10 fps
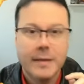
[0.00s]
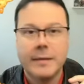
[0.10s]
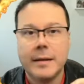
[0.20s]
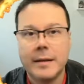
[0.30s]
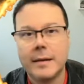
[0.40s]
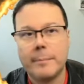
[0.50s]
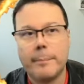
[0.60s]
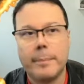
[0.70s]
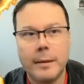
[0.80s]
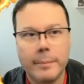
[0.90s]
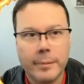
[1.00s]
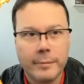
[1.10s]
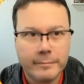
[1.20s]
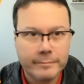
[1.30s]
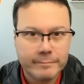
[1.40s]
They can pump,
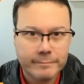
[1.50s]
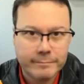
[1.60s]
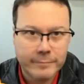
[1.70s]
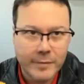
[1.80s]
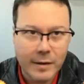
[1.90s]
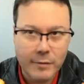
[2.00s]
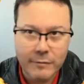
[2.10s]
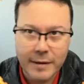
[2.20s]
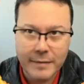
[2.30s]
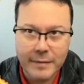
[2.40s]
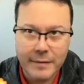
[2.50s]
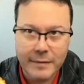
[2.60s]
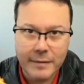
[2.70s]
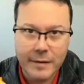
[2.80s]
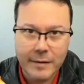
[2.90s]

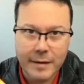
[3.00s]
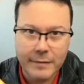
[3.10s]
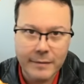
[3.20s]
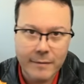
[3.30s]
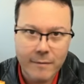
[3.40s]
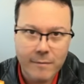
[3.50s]
sacrificing their land.